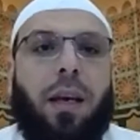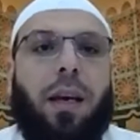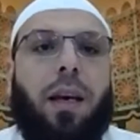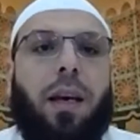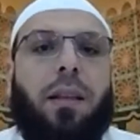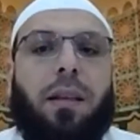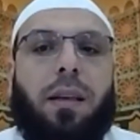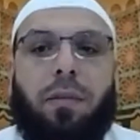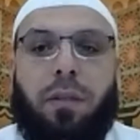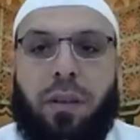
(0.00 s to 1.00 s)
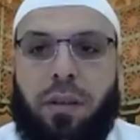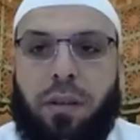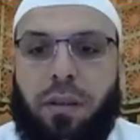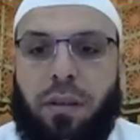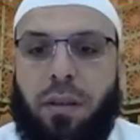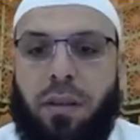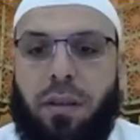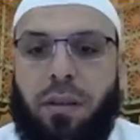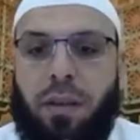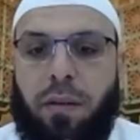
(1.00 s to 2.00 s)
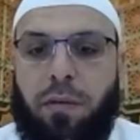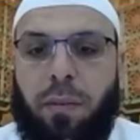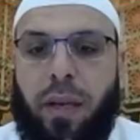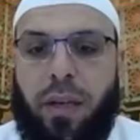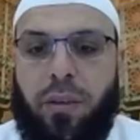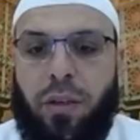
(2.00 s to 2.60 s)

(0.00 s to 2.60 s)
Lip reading: and deliver us safe from that,